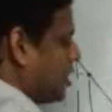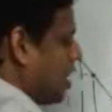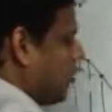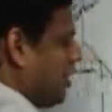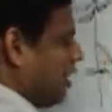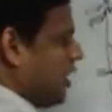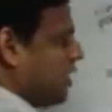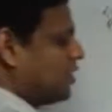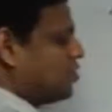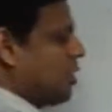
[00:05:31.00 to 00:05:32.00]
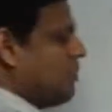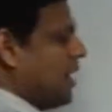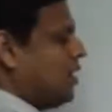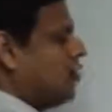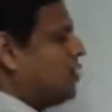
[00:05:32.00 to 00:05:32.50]
cover an extra
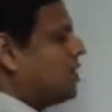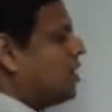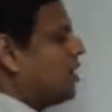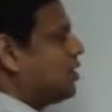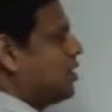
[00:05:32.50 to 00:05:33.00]
mile over here,